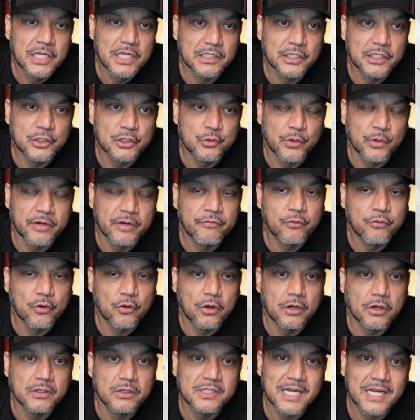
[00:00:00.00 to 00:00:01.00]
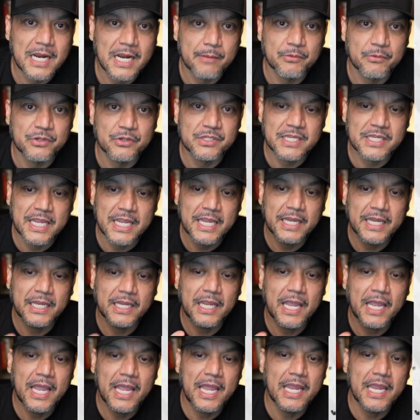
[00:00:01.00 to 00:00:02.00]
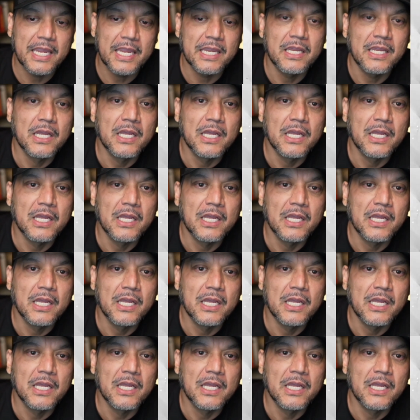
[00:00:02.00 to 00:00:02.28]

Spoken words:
the 24-hour timer saying, hey,